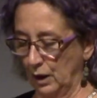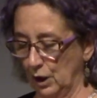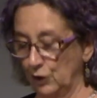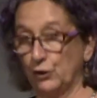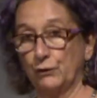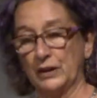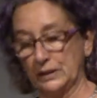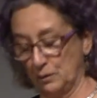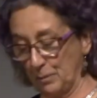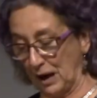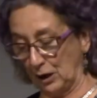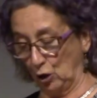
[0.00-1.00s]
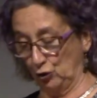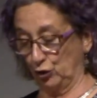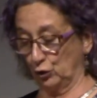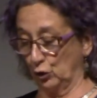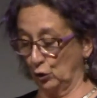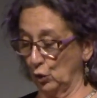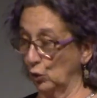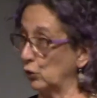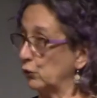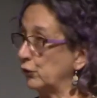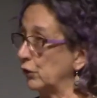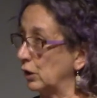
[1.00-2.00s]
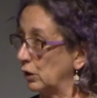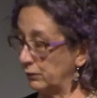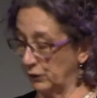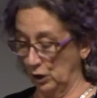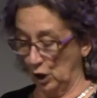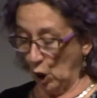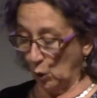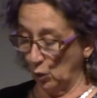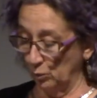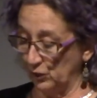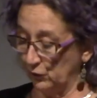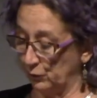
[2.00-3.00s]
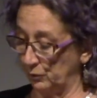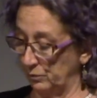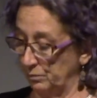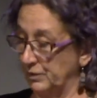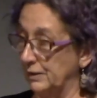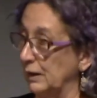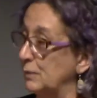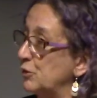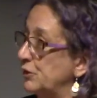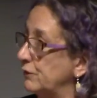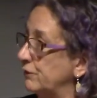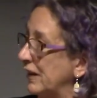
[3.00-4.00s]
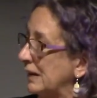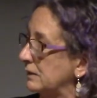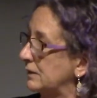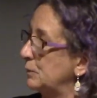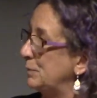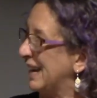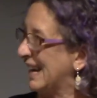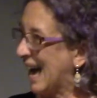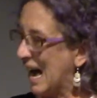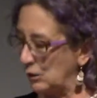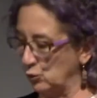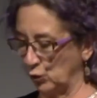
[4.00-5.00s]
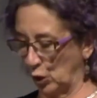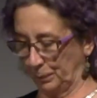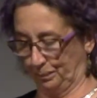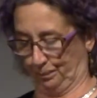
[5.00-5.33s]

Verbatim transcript: So first, the biological cause of a woman's deliberative faculty being akuron.